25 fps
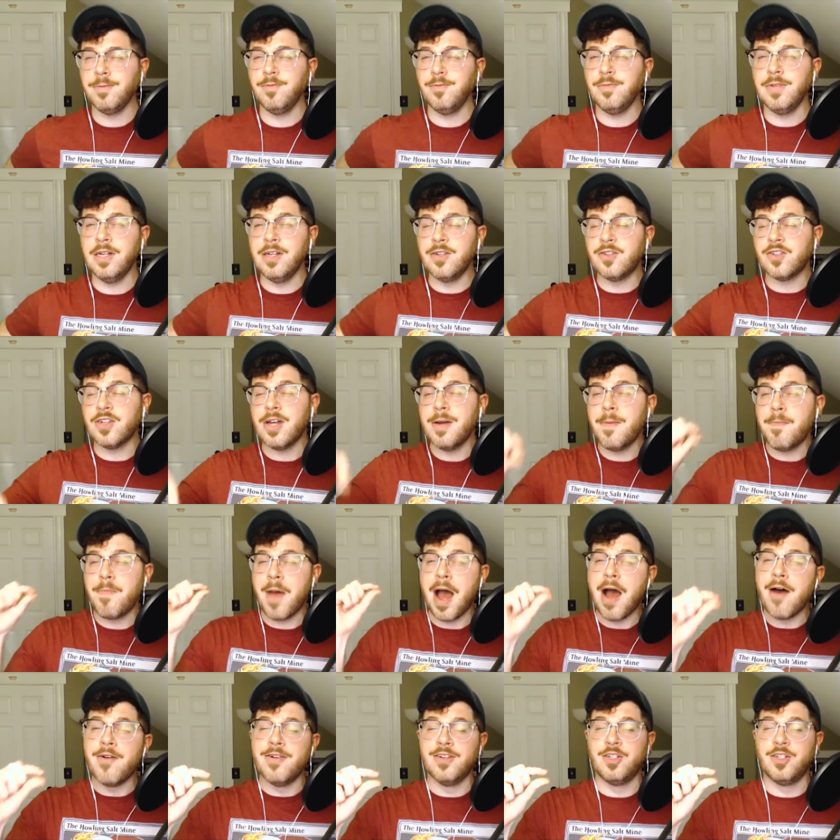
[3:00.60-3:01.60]
It's
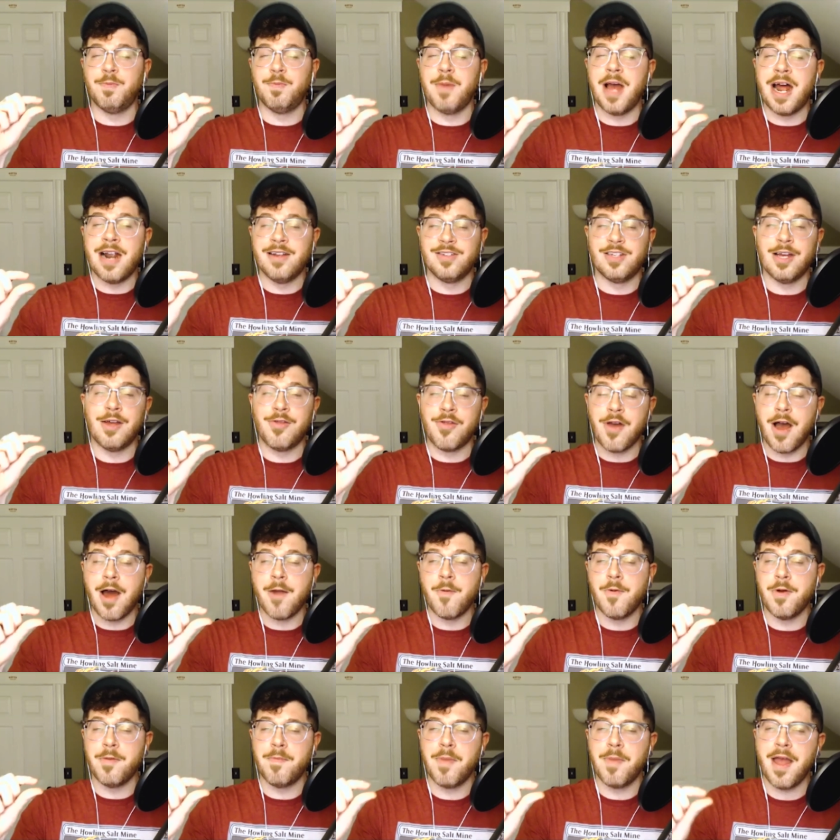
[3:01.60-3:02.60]
about as bad as I thought
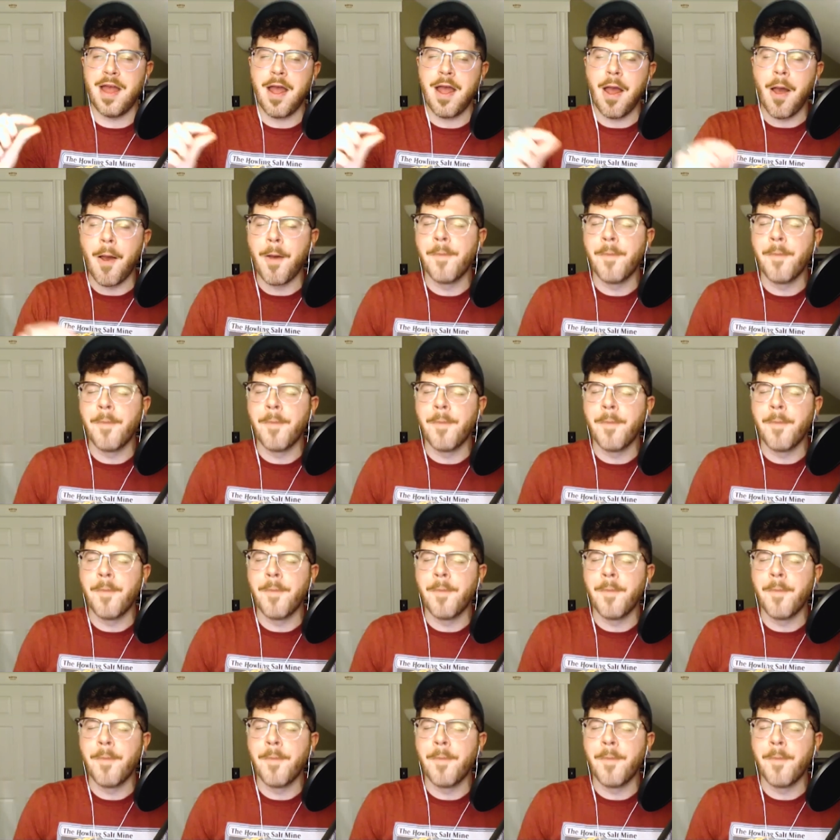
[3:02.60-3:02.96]
it would be.